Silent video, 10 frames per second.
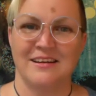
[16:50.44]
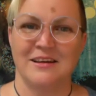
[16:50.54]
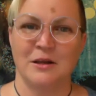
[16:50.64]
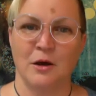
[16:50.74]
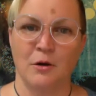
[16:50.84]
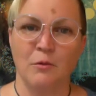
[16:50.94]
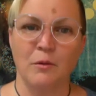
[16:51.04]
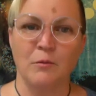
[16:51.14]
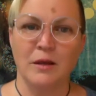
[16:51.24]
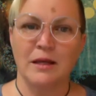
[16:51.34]
You know,
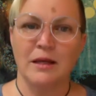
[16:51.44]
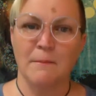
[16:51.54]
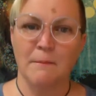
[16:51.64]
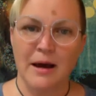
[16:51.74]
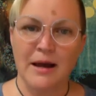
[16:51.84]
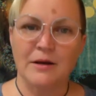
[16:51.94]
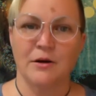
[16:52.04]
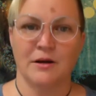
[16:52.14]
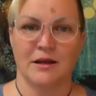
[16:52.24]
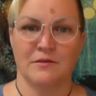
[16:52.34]
when we can combine our
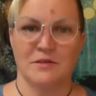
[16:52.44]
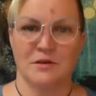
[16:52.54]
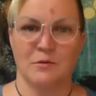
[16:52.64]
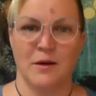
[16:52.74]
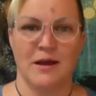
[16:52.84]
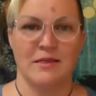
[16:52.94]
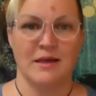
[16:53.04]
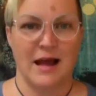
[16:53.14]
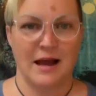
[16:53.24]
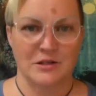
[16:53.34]
gifts in a way that
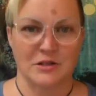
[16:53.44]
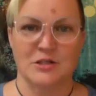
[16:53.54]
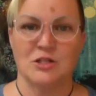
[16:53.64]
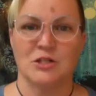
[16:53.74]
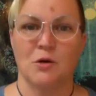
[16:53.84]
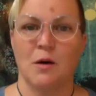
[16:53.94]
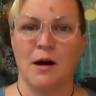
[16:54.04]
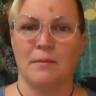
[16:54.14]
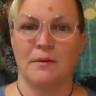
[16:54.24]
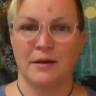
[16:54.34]
actually show
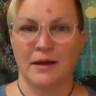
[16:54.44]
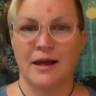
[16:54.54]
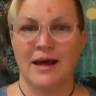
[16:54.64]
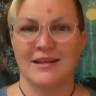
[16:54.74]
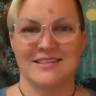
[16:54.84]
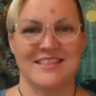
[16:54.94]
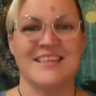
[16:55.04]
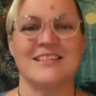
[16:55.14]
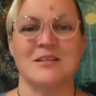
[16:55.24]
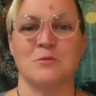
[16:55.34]
up as
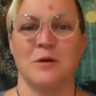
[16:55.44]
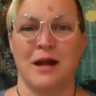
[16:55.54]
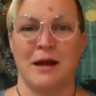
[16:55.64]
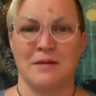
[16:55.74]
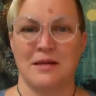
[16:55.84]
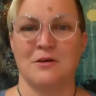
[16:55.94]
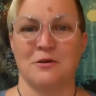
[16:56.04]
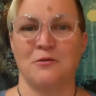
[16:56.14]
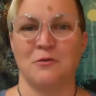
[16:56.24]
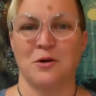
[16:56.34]
this is what I'm
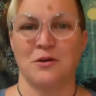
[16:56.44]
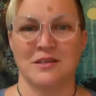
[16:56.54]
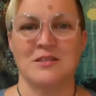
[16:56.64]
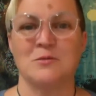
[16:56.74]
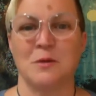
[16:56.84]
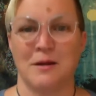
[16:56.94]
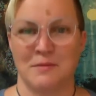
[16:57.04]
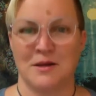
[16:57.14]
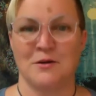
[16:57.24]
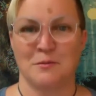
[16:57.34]
here for, this is what I'm
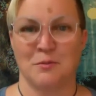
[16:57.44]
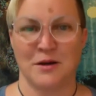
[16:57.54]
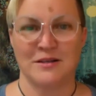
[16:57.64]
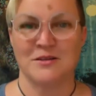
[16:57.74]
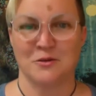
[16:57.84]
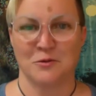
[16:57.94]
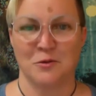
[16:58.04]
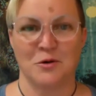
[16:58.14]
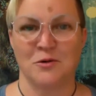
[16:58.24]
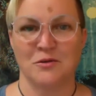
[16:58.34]
here to bring to the
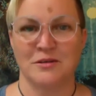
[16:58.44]
world.